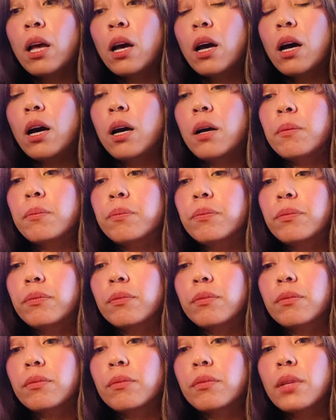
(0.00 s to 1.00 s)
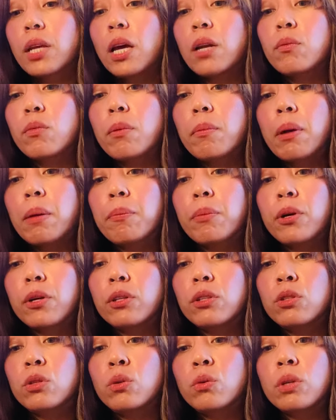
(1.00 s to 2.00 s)
And remember,
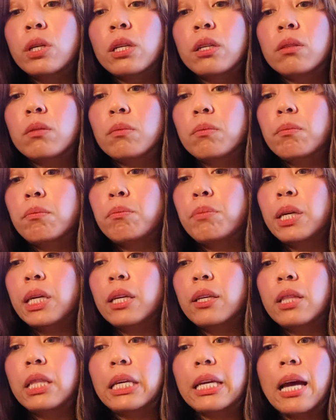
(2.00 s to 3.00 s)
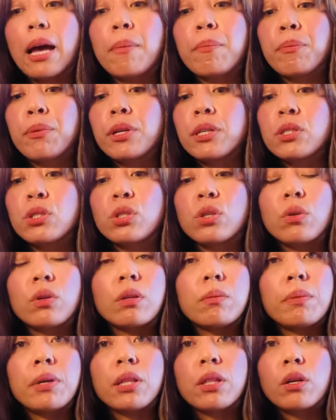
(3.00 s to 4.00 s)
you can be the Empress, you
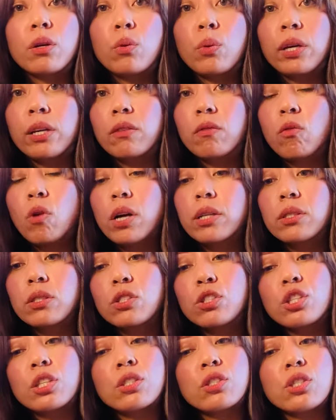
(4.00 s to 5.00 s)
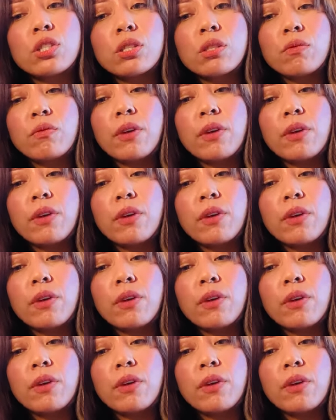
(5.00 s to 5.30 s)
can be the Queen of Wands. She's just